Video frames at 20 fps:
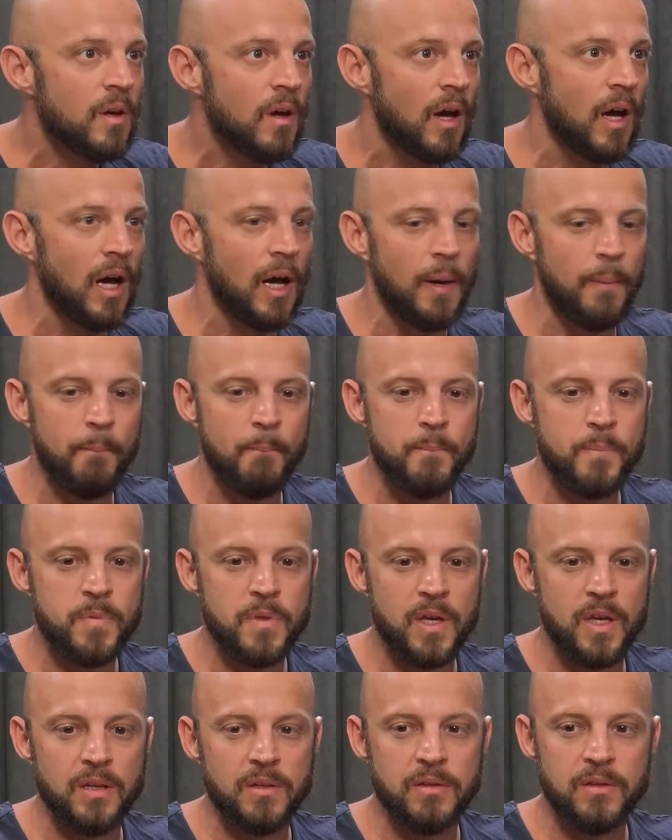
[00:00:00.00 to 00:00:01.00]
Um,
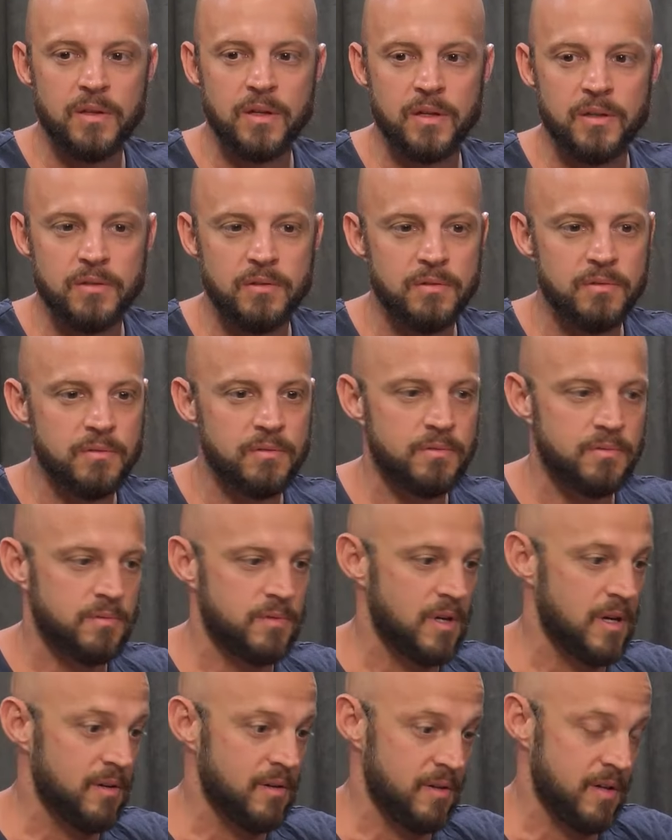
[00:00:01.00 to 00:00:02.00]
and, and,
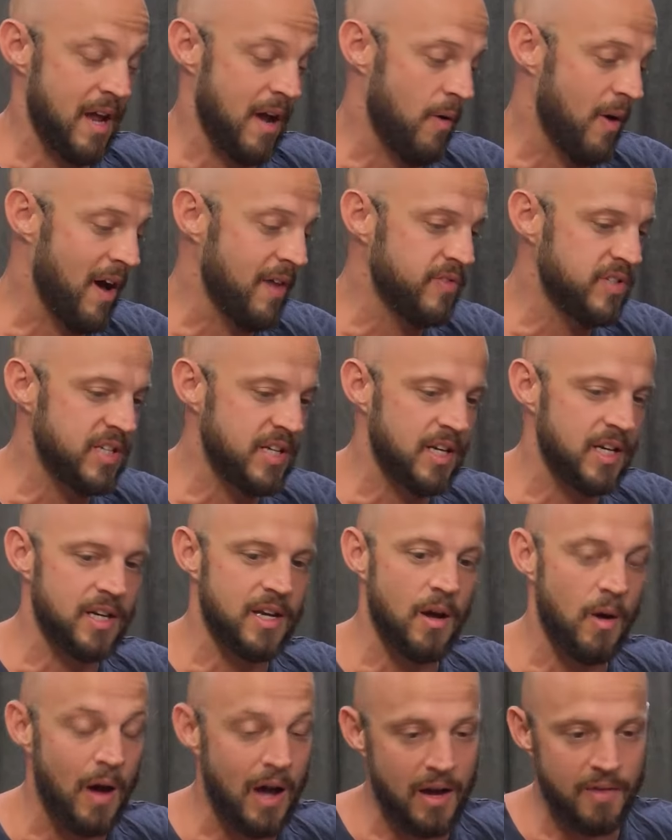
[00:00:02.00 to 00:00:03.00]
and how I've seen it
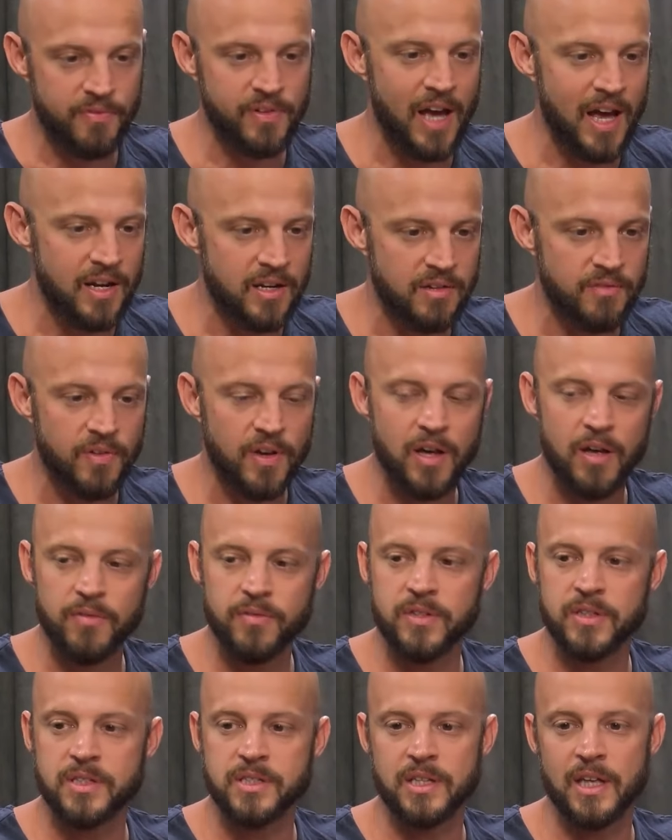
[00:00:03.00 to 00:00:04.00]
and how I've gotten
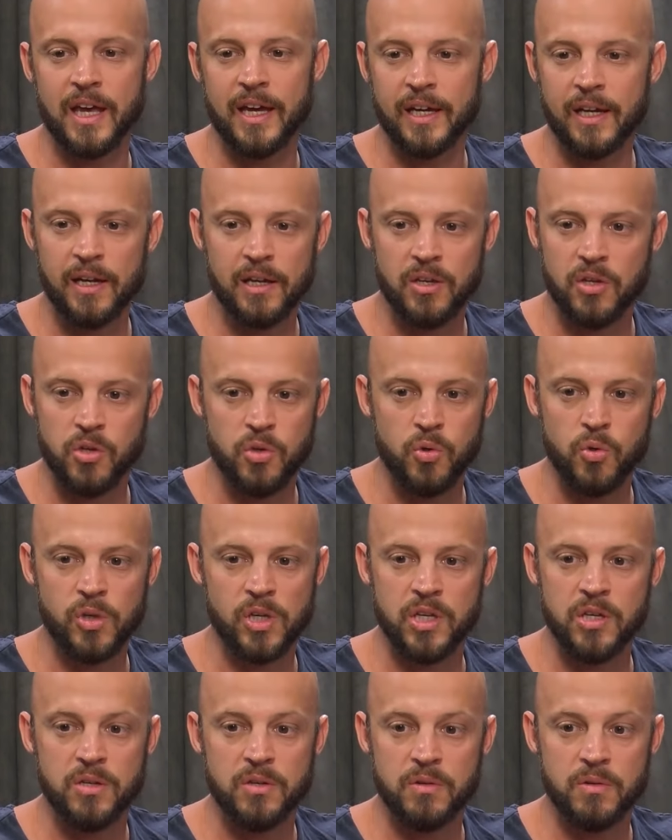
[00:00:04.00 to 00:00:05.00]
involved, it's like you
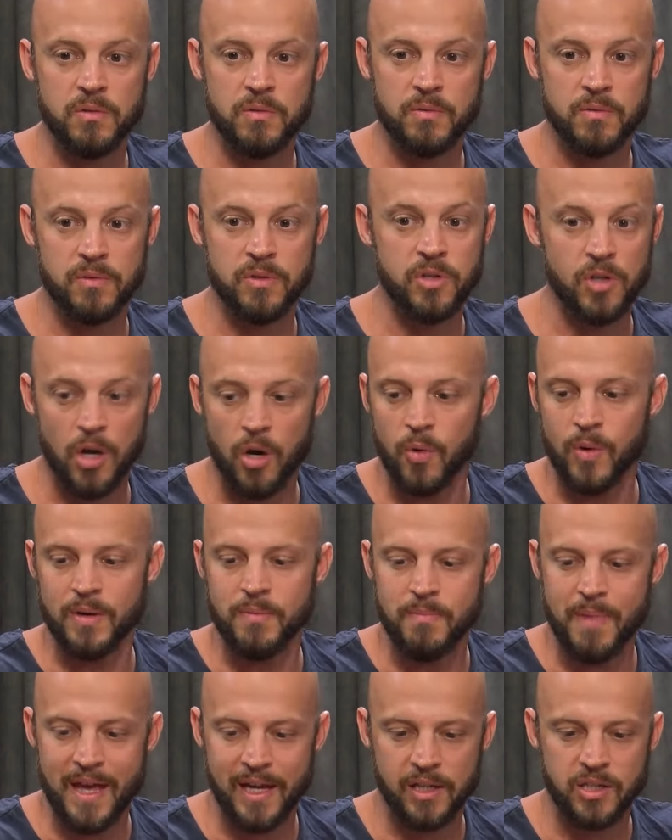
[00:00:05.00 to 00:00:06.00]
can go
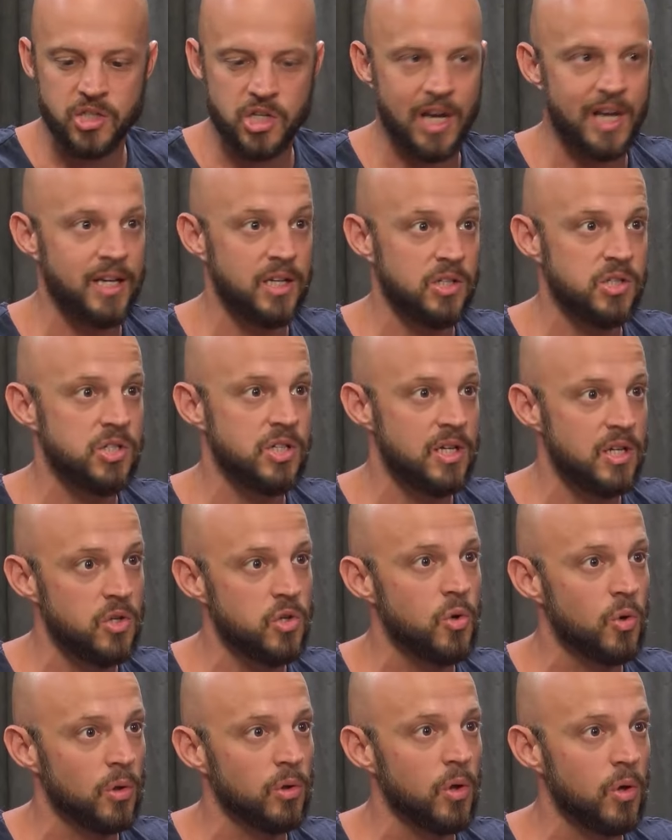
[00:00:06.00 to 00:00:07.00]
and make change in
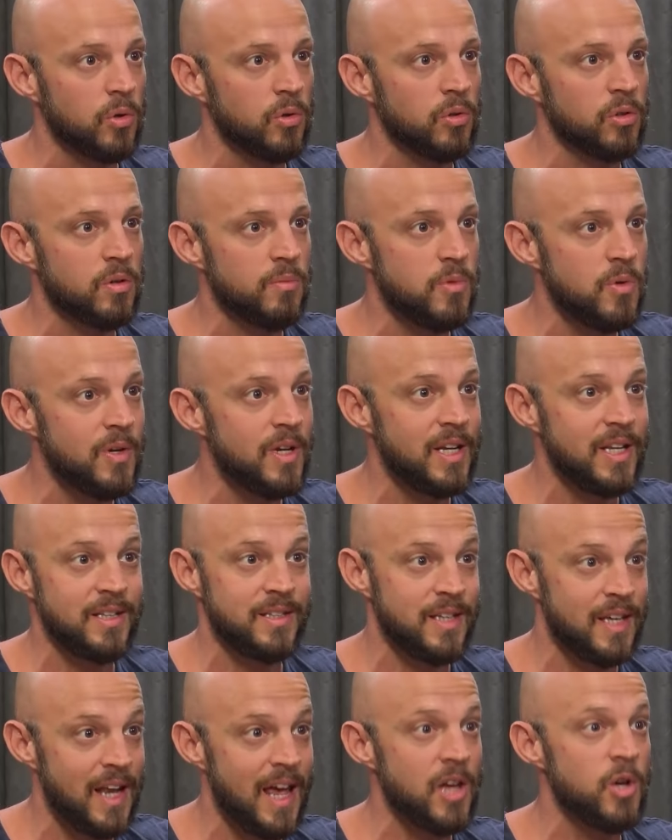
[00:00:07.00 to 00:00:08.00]
your local community.
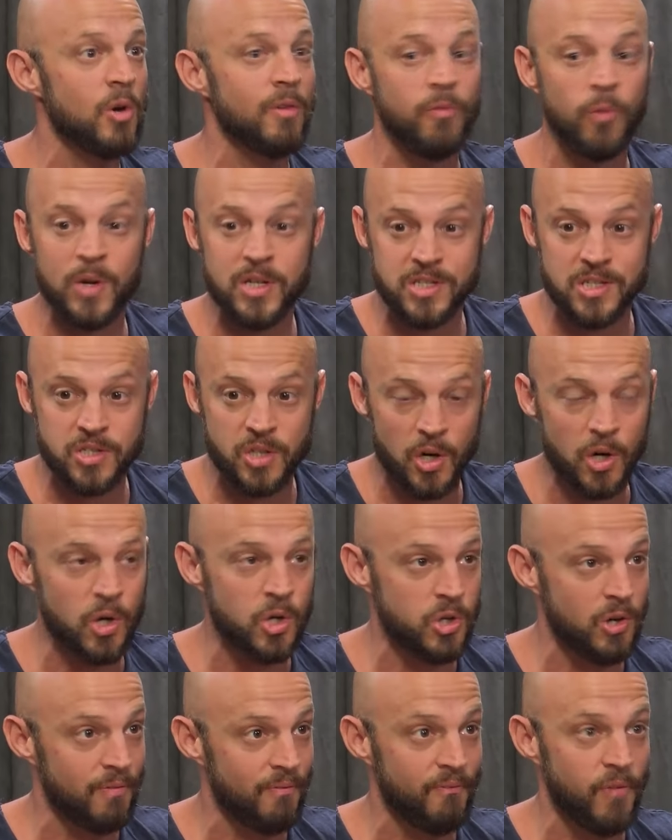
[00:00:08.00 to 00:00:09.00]
Today, right. your voice is
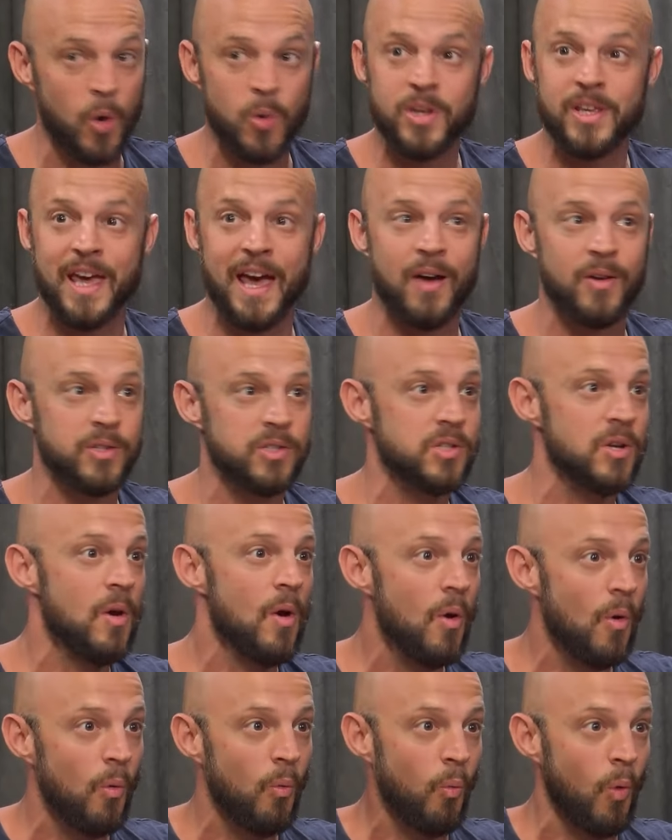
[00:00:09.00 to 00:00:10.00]
heard. Your vote counts
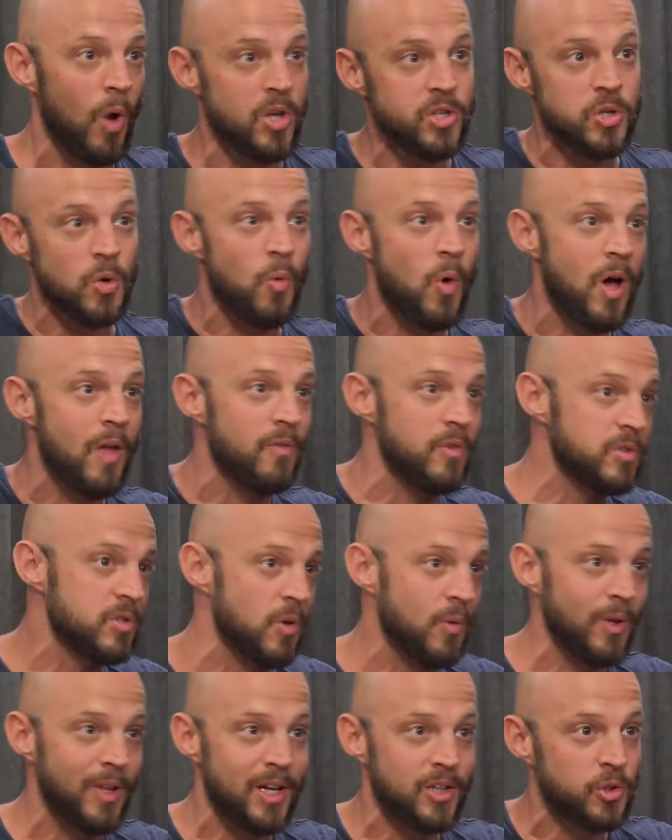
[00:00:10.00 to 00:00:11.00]
one to one. There's
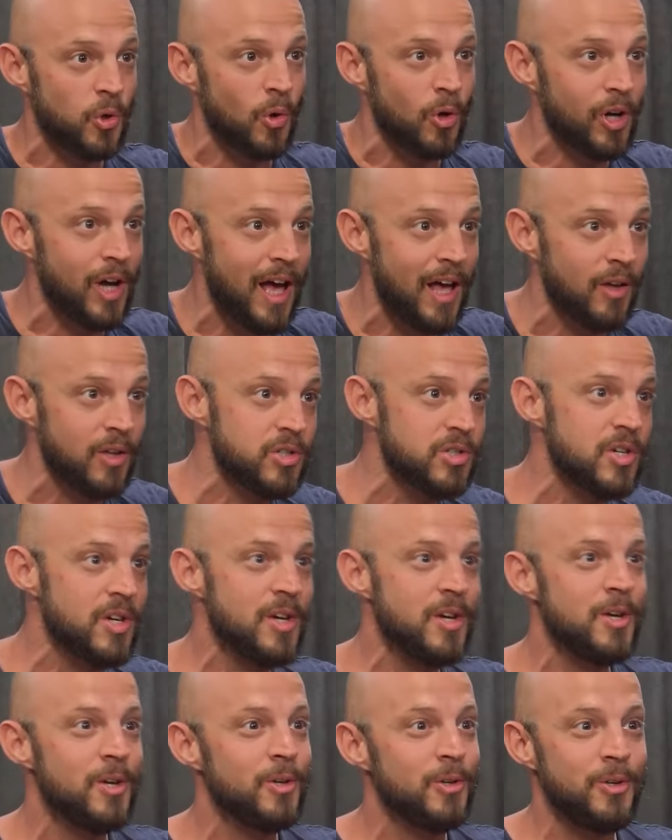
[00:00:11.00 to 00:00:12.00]
no electoral college.
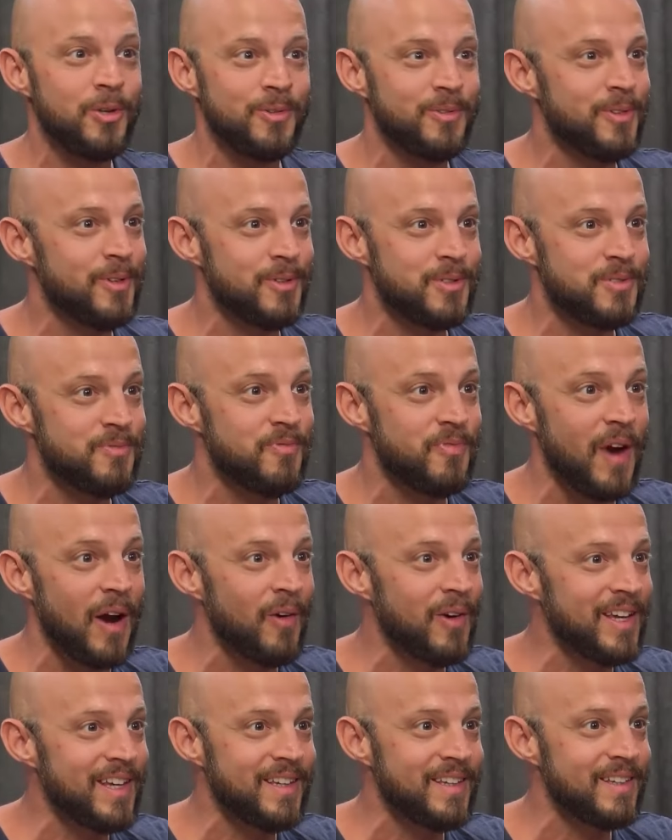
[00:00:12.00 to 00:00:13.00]
it's
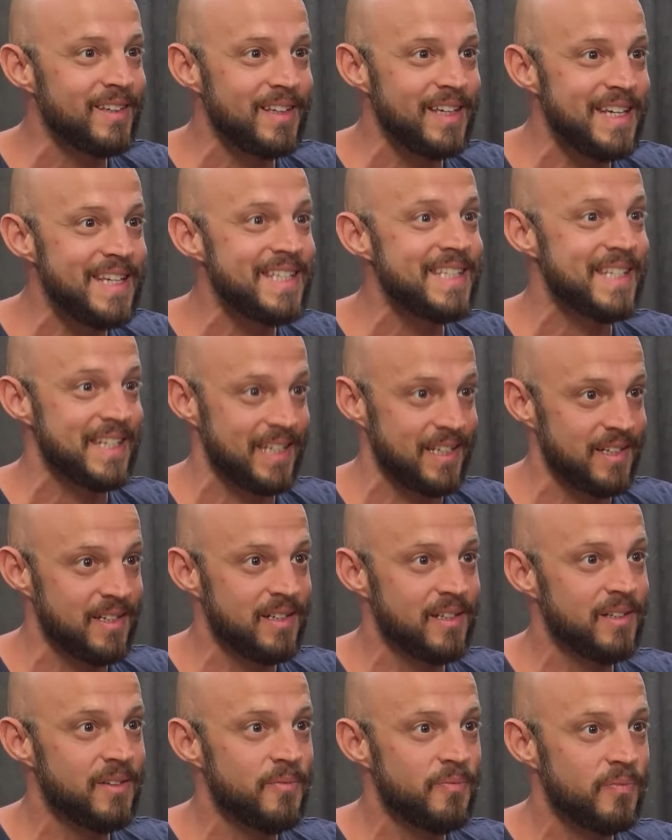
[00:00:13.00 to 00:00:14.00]
very easy,
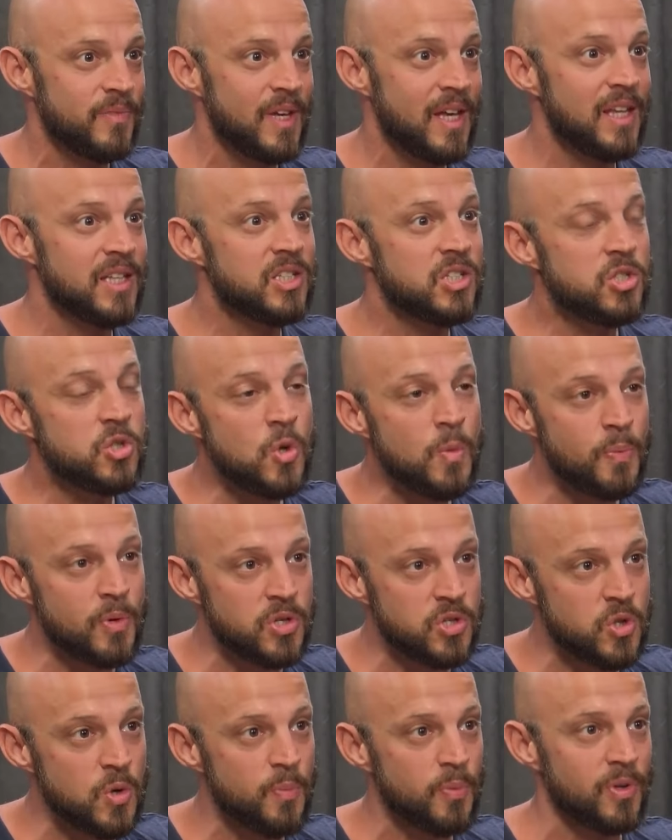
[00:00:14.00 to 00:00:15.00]
and it's super
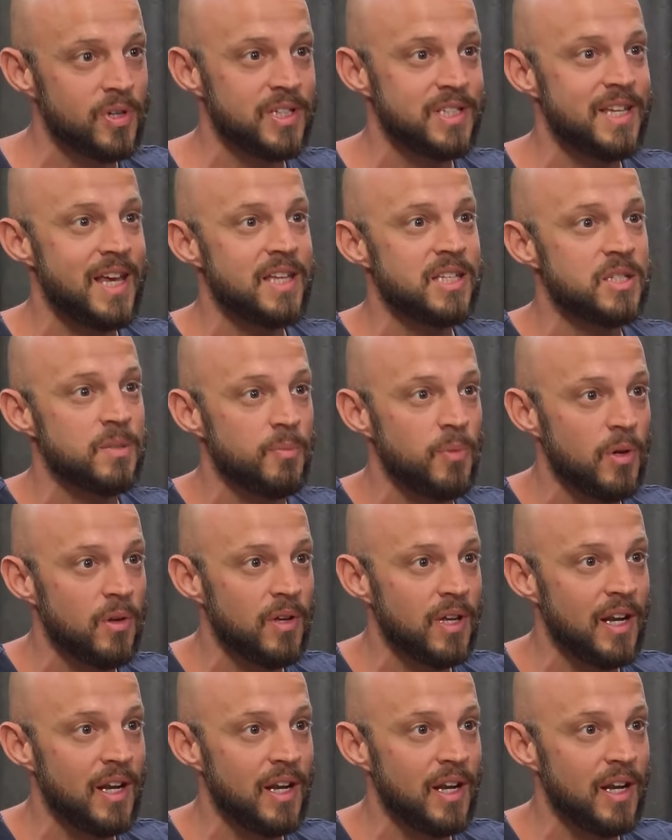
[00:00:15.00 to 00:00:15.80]
super accessible.